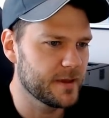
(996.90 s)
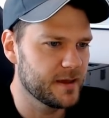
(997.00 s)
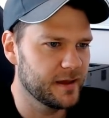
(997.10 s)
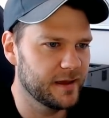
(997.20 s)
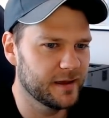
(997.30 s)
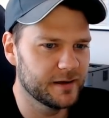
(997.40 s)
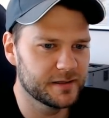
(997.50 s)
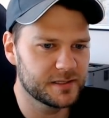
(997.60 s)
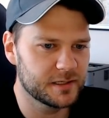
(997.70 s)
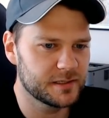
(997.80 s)
and
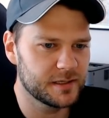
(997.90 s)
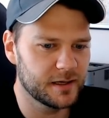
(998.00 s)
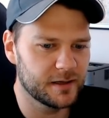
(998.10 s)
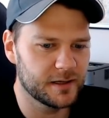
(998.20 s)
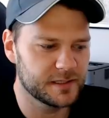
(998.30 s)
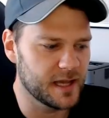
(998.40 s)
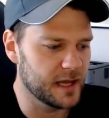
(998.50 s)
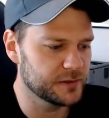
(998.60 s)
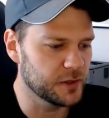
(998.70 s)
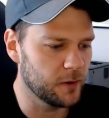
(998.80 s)
it's just uh, it's
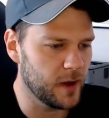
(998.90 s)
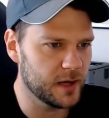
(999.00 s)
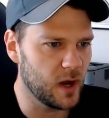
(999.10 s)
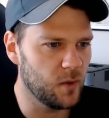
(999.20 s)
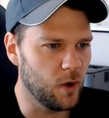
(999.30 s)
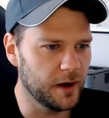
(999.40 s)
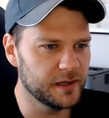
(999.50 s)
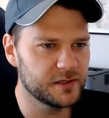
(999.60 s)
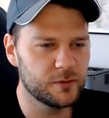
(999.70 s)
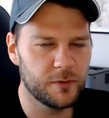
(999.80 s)
sad. So I, I,
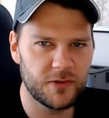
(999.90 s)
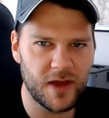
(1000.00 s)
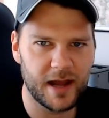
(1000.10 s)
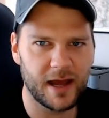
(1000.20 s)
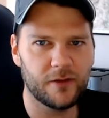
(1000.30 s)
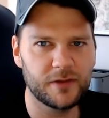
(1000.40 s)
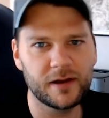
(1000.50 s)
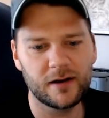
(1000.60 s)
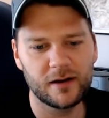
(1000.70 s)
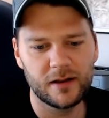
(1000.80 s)
wanted to put that out
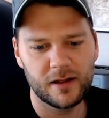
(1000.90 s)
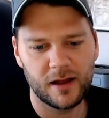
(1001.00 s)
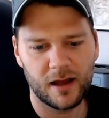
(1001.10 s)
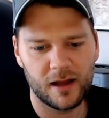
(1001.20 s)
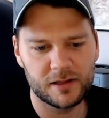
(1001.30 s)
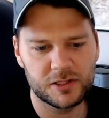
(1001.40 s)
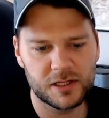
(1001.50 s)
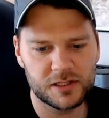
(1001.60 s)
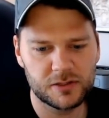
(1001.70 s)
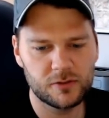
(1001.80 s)
there uh,
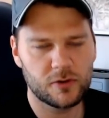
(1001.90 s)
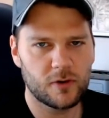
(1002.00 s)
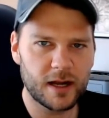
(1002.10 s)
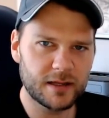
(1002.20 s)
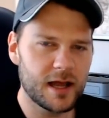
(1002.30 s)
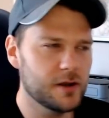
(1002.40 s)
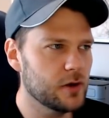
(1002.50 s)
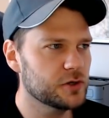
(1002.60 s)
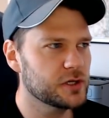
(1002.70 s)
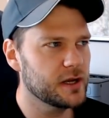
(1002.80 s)
just to correct that
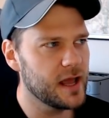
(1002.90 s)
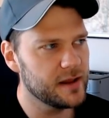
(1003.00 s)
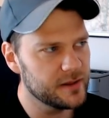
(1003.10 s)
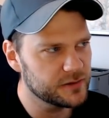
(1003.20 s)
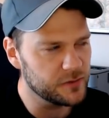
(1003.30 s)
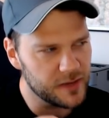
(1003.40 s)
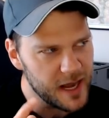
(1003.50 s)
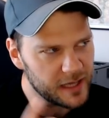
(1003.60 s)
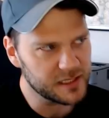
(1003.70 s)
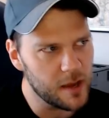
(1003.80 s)
notion. And so the
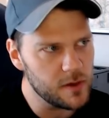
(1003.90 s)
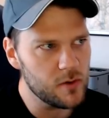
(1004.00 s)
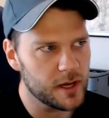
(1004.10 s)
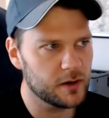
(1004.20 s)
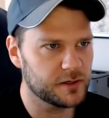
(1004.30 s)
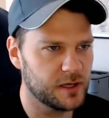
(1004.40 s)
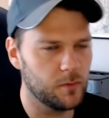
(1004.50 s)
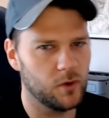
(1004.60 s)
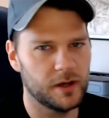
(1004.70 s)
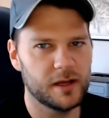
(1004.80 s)
next time you hear
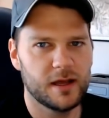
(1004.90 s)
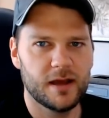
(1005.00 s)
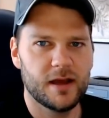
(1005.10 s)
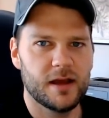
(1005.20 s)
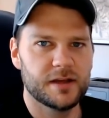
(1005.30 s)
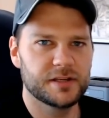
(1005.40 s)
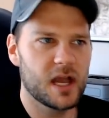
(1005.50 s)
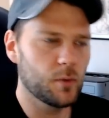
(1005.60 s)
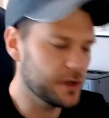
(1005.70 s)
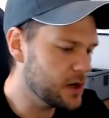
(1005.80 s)
someone
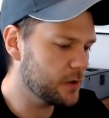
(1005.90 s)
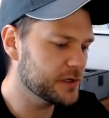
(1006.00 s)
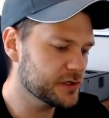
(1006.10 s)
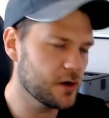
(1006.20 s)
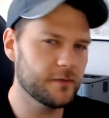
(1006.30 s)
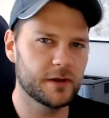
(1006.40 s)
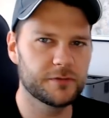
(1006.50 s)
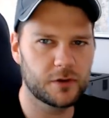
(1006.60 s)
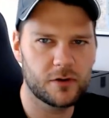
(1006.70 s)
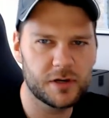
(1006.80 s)
saying, well, you know, conservatives
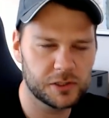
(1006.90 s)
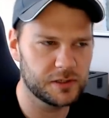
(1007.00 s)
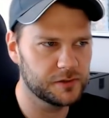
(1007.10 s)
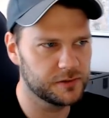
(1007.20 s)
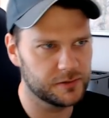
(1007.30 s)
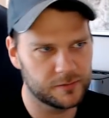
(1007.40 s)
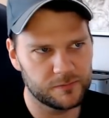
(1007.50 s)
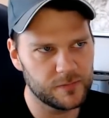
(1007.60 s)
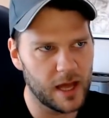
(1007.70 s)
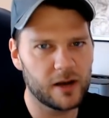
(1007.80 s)
or Christians or
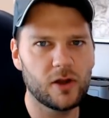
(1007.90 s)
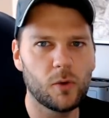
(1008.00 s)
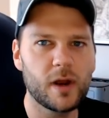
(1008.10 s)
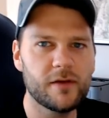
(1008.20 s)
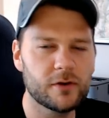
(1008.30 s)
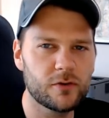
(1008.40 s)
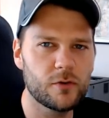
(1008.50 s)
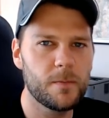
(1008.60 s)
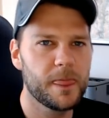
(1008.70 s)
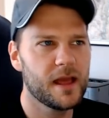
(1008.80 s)
I don't know, whatever
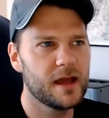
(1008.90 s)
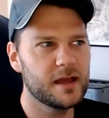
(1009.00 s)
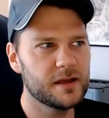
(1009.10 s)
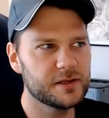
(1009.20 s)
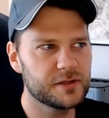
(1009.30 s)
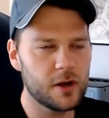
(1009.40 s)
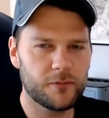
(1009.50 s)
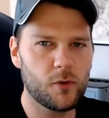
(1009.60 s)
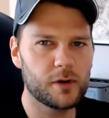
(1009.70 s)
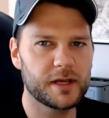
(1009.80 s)
group is they're
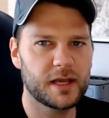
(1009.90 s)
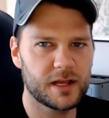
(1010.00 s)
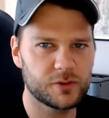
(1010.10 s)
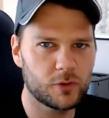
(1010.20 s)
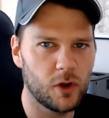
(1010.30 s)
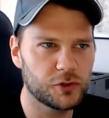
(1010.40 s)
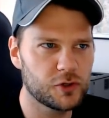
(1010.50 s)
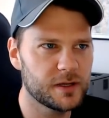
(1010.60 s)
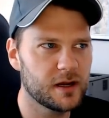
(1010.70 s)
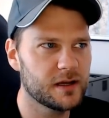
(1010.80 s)
forwarding cancel culture
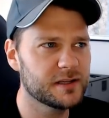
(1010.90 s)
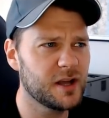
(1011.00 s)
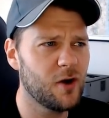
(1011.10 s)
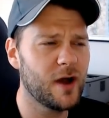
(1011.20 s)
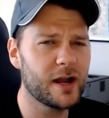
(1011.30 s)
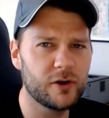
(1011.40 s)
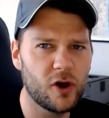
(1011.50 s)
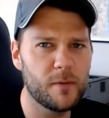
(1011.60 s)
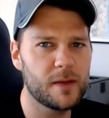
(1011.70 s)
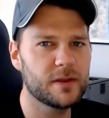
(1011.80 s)
because, oh, I don't
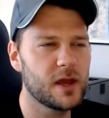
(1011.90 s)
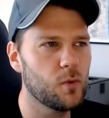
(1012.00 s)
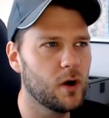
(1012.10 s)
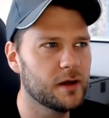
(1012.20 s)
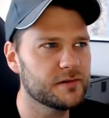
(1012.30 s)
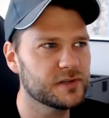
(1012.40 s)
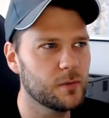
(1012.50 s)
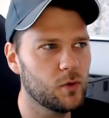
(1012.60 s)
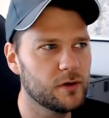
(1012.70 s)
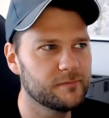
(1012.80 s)
know, maybe they want
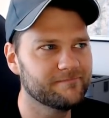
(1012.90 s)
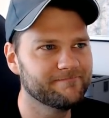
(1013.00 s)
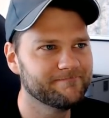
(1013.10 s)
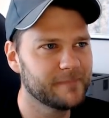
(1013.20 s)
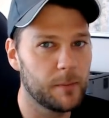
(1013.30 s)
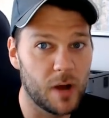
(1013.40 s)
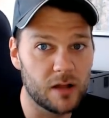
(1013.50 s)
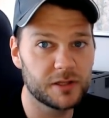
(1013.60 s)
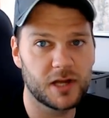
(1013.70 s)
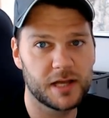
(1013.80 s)
someone
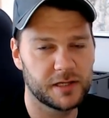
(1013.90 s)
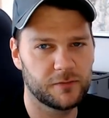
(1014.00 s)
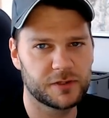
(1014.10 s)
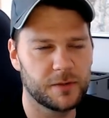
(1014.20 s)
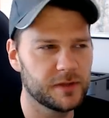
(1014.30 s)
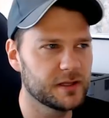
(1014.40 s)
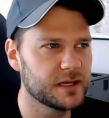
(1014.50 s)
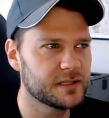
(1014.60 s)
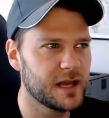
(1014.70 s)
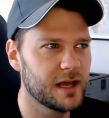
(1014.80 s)
apologizing for something they
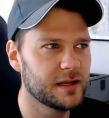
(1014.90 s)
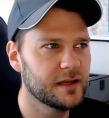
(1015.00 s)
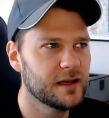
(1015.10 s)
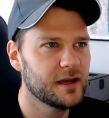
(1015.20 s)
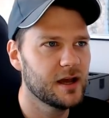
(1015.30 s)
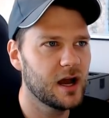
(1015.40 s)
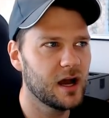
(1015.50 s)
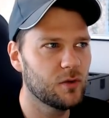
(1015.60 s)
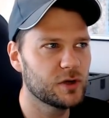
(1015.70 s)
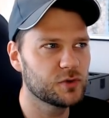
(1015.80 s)
said,
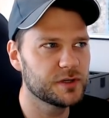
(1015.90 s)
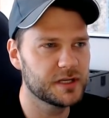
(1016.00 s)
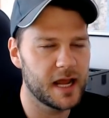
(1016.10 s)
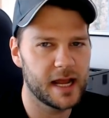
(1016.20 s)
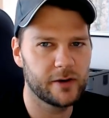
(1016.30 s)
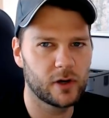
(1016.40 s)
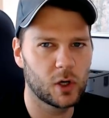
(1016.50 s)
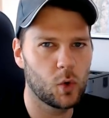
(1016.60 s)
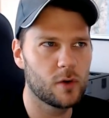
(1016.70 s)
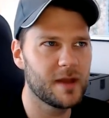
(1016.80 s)
uh, which was an error,
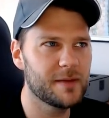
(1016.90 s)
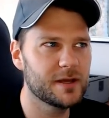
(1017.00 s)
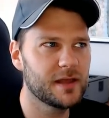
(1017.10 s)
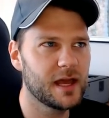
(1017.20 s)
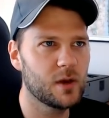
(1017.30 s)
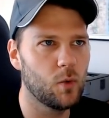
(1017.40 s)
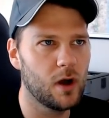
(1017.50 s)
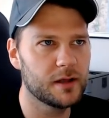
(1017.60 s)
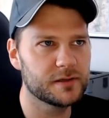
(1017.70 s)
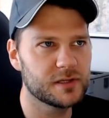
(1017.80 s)
or maybe they
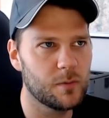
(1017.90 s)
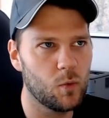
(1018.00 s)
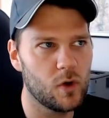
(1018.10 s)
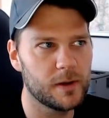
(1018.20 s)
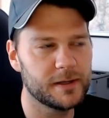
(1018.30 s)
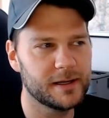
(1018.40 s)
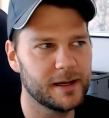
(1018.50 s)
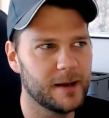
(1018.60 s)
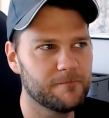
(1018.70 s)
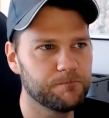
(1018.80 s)
want someone,
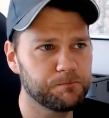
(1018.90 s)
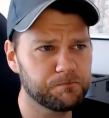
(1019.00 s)
um,